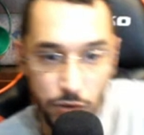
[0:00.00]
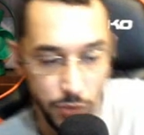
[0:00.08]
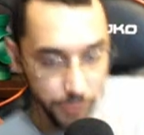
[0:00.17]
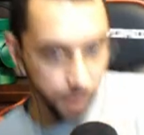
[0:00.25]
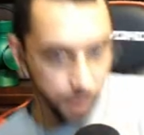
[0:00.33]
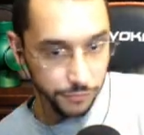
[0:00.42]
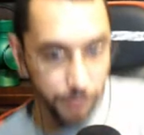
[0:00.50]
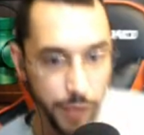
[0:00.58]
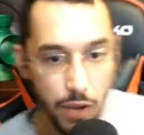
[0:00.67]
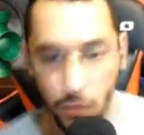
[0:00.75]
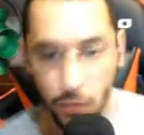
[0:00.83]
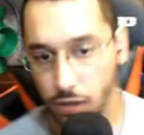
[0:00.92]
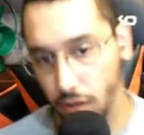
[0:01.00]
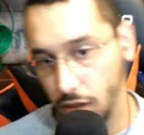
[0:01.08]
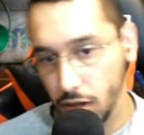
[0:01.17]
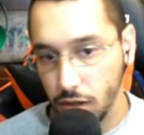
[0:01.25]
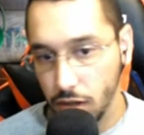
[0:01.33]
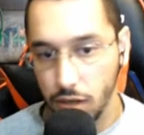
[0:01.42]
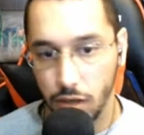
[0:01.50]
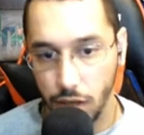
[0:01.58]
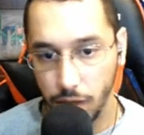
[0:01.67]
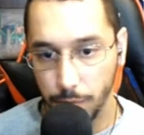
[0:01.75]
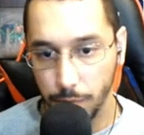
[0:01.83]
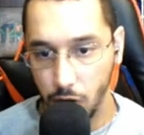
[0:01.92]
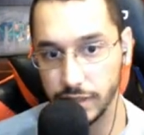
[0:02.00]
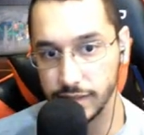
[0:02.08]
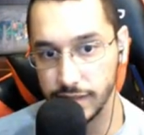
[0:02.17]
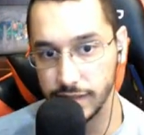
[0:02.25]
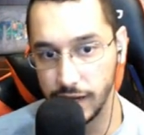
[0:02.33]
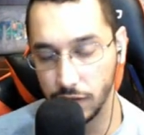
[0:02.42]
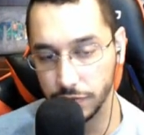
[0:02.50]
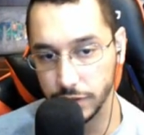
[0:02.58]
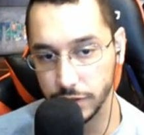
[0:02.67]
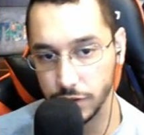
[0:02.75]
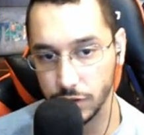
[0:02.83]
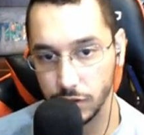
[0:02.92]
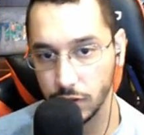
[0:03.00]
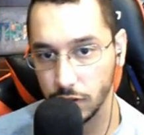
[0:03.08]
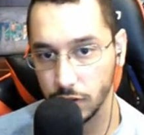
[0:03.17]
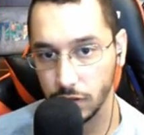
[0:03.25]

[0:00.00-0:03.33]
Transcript: I don't know enough about playing Salvage.